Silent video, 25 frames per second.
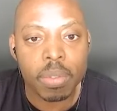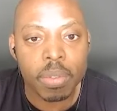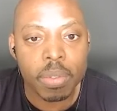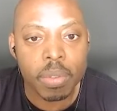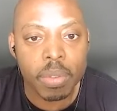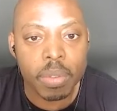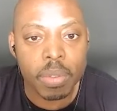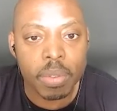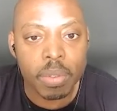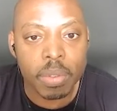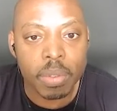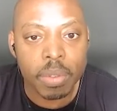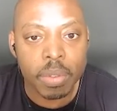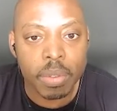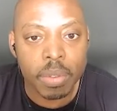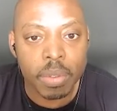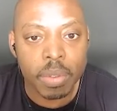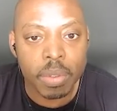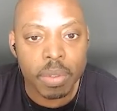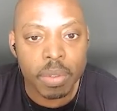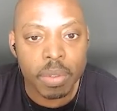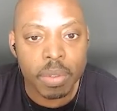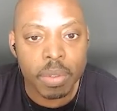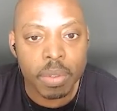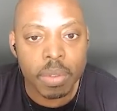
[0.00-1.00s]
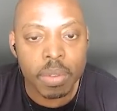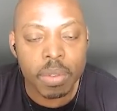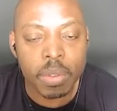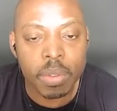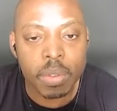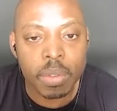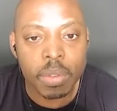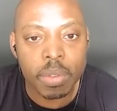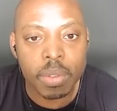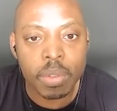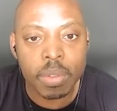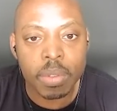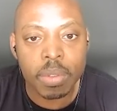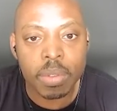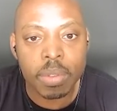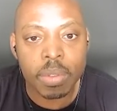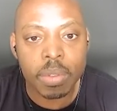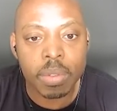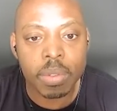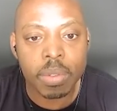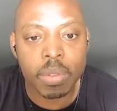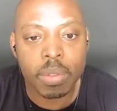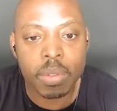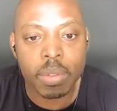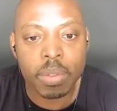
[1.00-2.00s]

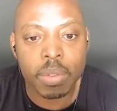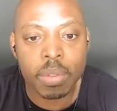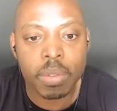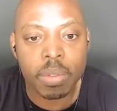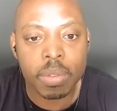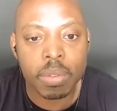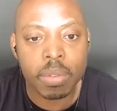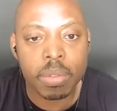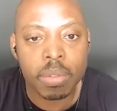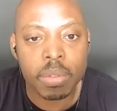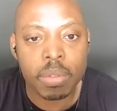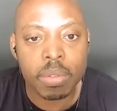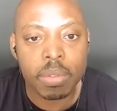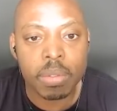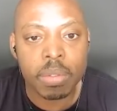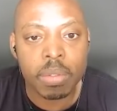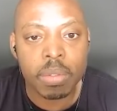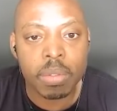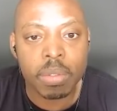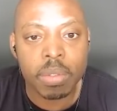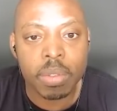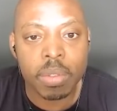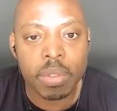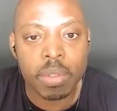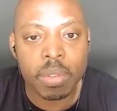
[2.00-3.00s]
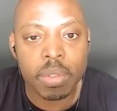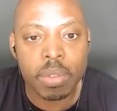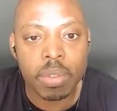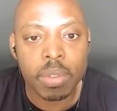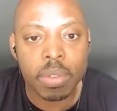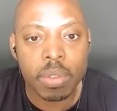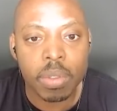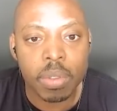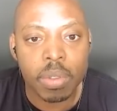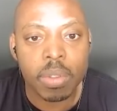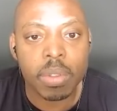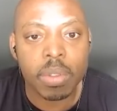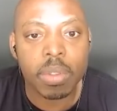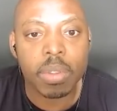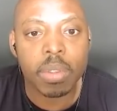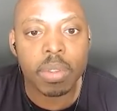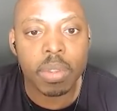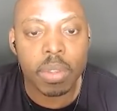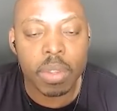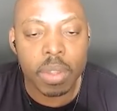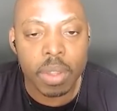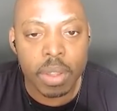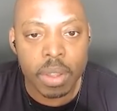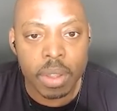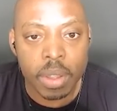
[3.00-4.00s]

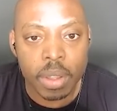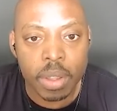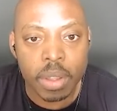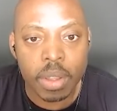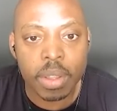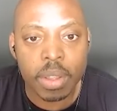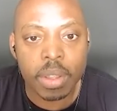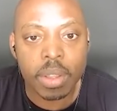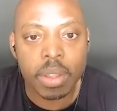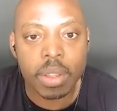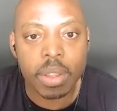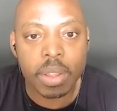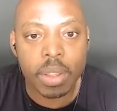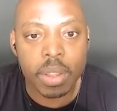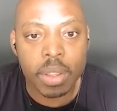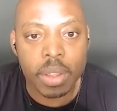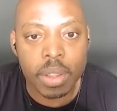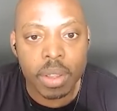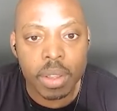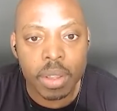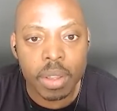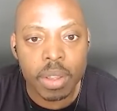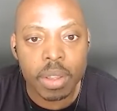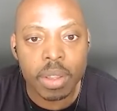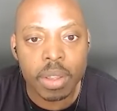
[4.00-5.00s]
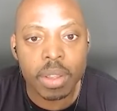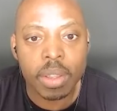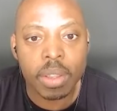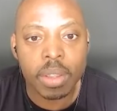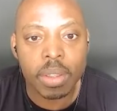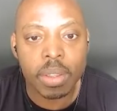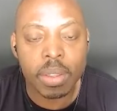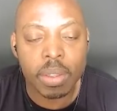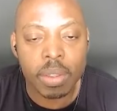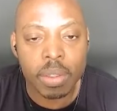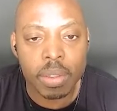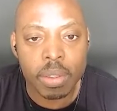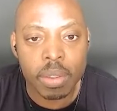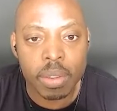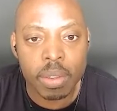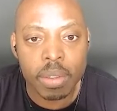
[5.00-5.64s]
This person isn't speaking.